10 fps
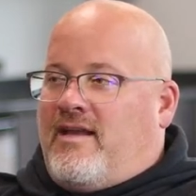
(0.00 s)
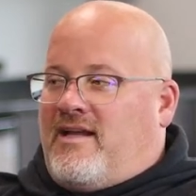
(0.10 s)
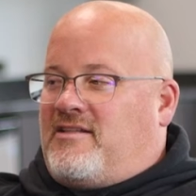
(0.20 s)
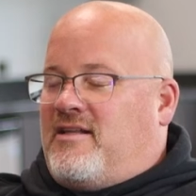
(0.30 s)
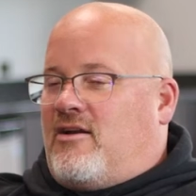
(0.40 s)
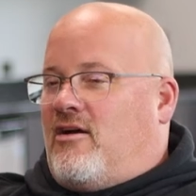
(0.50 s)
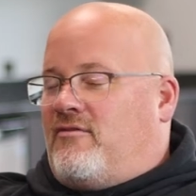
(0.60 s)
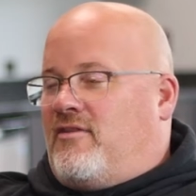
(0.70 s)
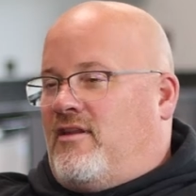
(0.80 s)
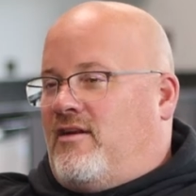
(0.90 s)
Yeah, it's not
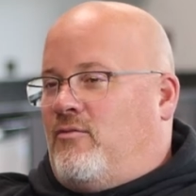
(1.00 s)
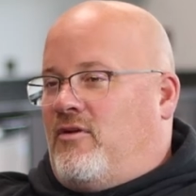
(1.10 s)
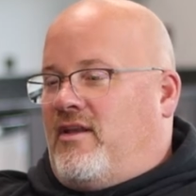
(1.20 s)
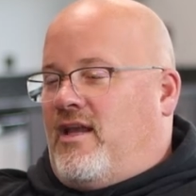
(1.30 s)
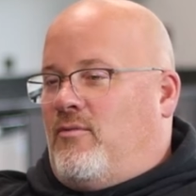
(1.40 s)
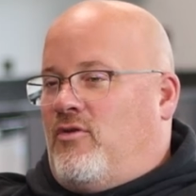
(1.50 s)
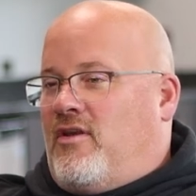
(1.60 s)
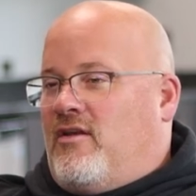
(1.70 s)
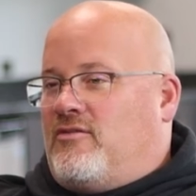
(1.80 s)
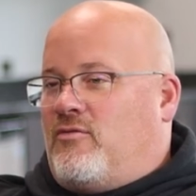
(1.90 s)
often that in one game you
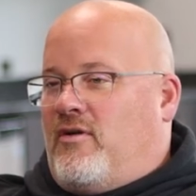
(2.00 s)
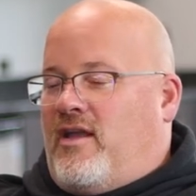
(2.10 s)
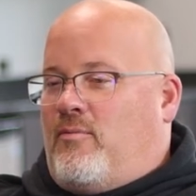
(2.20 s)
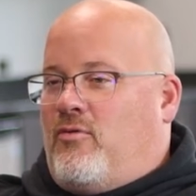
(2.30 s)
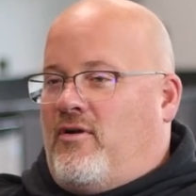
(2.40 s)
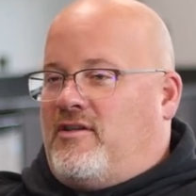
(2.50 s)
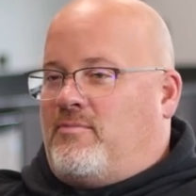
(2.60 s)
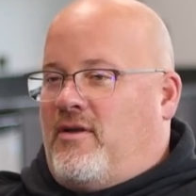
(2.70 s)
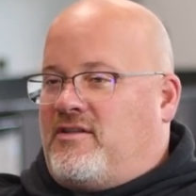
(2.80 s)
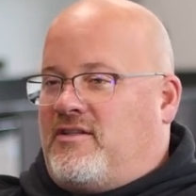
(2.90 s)
get 28 points
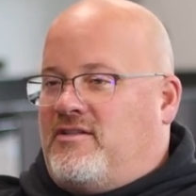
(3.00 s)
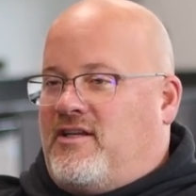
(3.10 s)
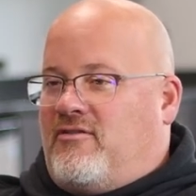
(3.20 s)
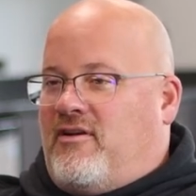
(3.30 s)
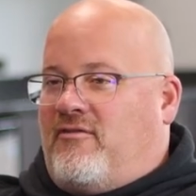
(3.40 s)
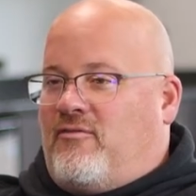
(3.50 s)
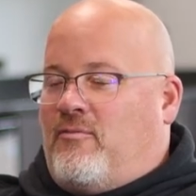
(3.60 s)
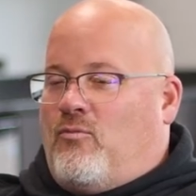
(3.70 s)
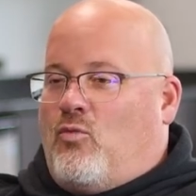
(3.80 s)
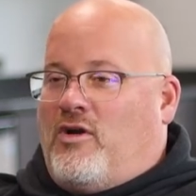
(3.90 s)
basically generated
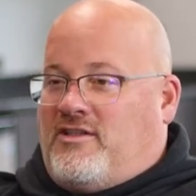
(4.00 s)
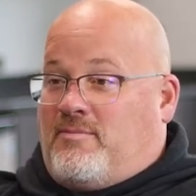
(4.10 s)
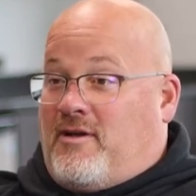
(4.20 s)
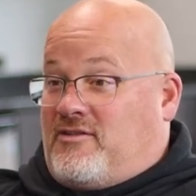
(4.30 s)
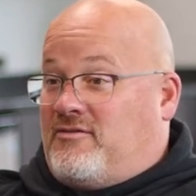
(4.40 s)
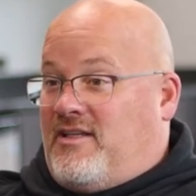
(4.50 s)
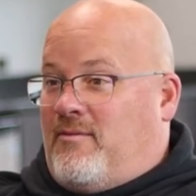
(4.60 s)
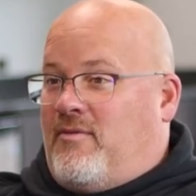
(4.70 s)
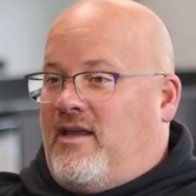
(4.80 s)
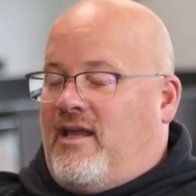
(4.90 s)
from one special
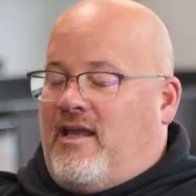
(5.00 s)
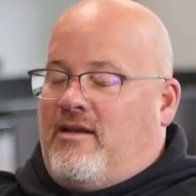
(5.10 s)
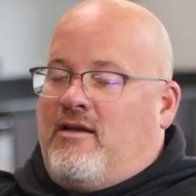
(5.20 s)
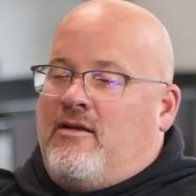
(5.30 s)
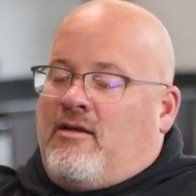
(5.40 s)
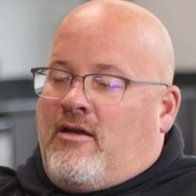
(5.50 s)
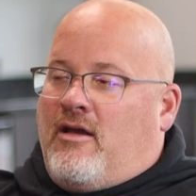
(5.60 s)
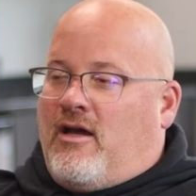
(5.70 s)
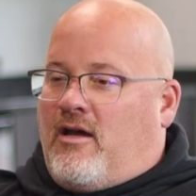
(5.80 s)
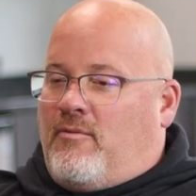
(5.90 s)
team. And
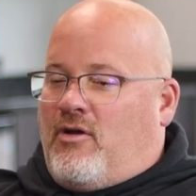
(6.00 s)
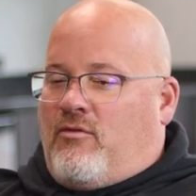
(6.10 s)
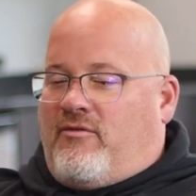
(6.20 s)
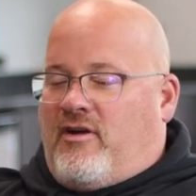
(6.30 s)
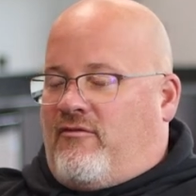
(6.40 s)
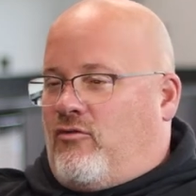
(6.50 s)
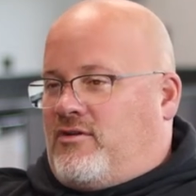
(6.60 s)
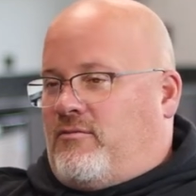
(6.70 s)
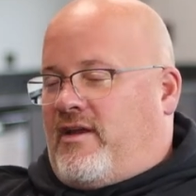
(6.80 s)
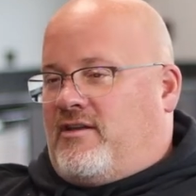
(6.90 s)
we're very
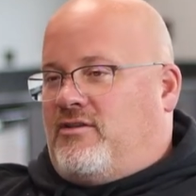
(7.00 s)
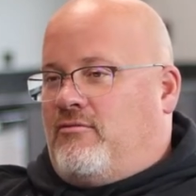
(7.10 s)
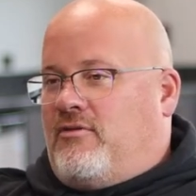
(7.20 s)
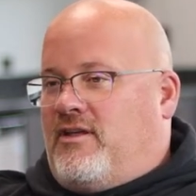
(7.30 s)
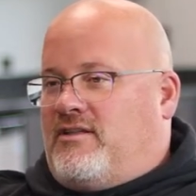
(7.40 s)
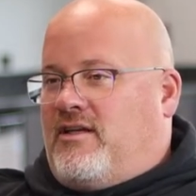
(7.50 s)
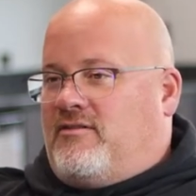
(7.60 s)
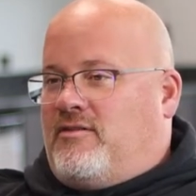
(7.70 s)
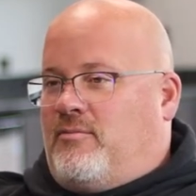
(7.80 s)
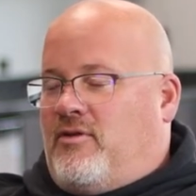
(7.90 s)
fortunate. We got two really
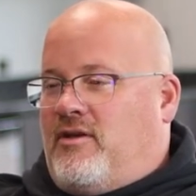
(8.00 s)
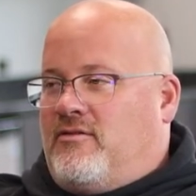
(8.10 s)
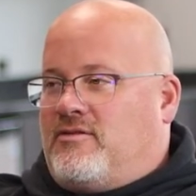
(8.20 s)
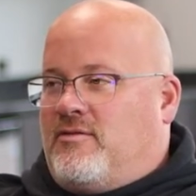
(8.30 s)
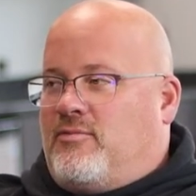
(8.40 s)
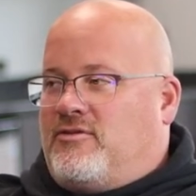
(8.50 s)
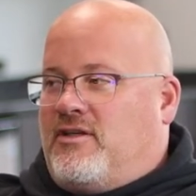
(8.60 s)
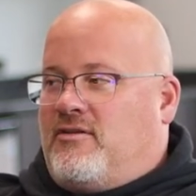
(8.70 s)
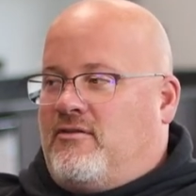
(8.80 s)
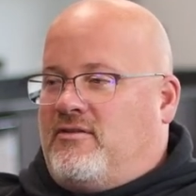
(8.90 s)
talented players in
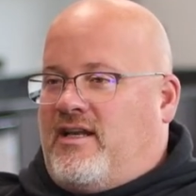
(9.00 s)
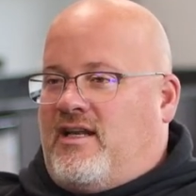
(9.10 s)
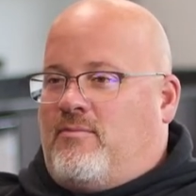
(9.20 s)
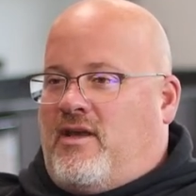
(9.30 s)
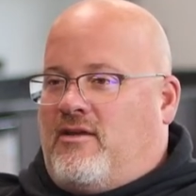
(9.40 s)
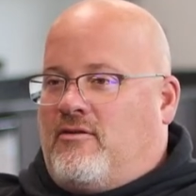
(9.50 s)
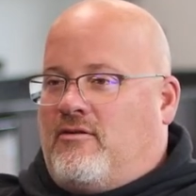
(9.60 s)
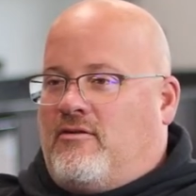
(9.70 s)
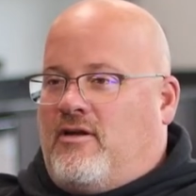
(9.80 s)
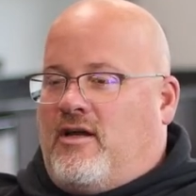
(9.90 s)
particular, and Danny
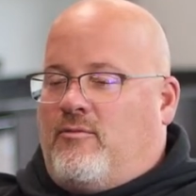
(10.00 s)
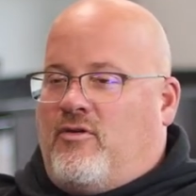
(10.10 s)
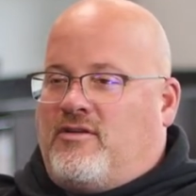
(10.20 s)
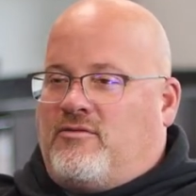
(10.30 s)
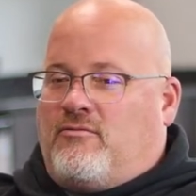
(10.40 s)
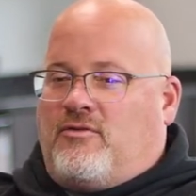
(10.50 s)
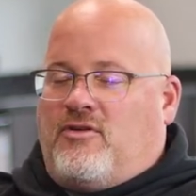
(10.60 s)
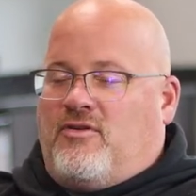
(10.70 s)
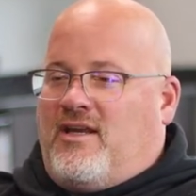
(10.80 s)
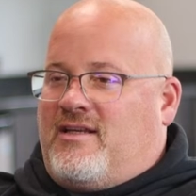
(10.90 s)
Baker, who has a
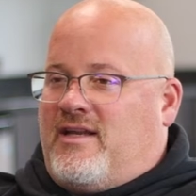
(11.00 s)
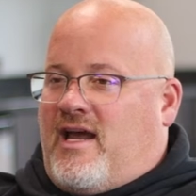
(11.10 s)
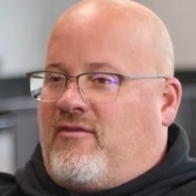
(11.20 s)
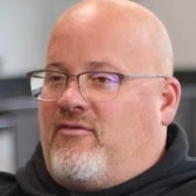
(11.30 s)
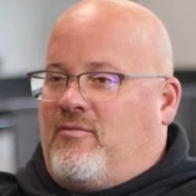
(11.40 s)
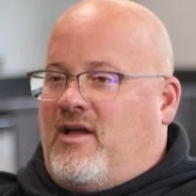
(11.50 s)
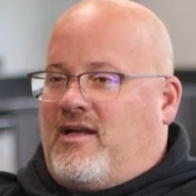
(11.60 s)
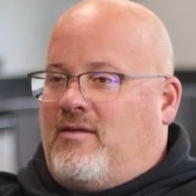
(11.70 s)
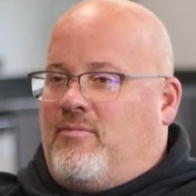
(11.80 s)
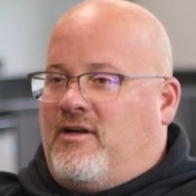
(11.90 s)
unique knack for
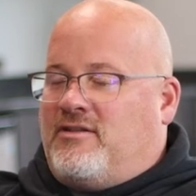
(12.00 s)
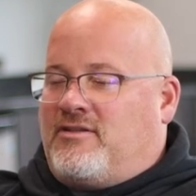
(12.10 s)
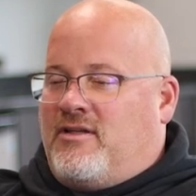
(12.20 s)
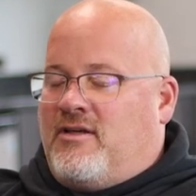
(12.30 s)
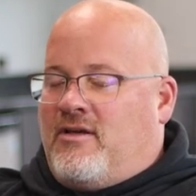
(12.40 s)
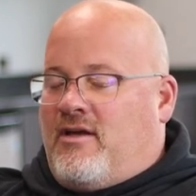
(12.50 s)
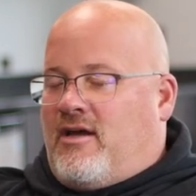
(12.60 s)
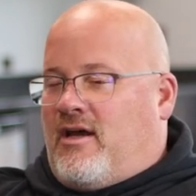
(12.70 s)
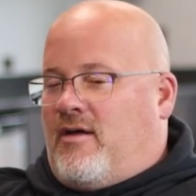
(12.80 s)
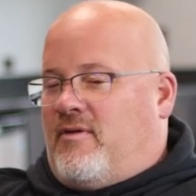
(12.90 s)
blocking punts,
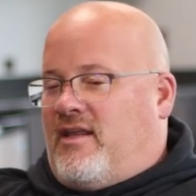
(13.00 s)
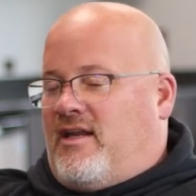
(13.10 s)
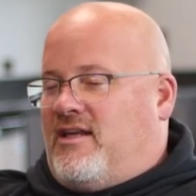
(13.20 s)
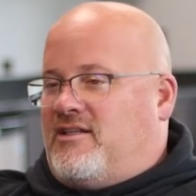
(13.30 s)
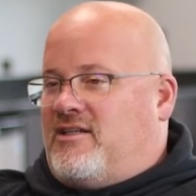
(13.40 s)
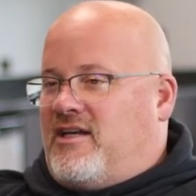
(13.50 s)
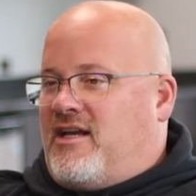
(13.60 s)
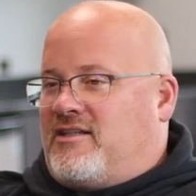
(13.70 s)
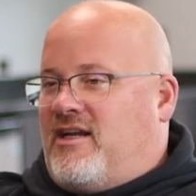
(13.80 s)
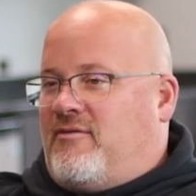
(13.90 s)
and then A.J.
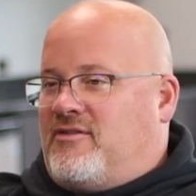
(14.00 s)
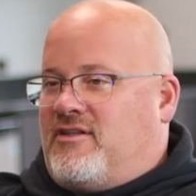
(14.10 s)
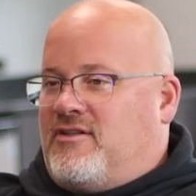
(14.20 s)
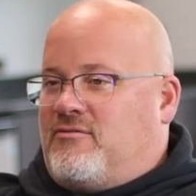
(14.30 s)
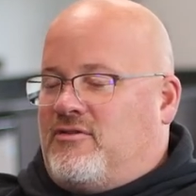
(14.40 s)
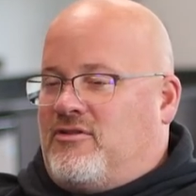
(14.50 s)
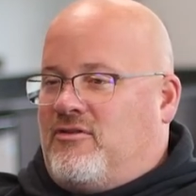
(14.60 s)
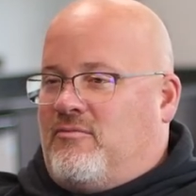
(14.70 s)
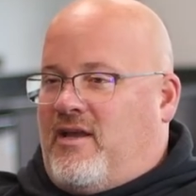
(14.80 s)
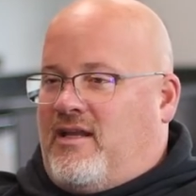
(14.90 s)
Jackson, obviously, as a
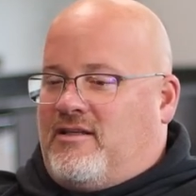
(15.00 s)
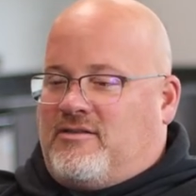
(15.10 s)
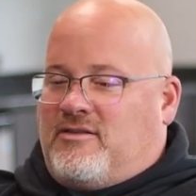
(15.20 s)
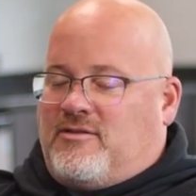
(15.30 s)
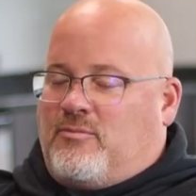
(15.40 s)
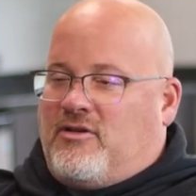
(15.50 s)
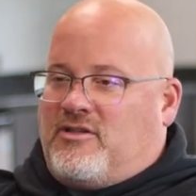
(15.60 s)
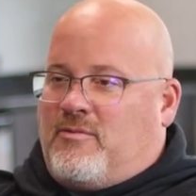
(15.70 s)
return man, is pretty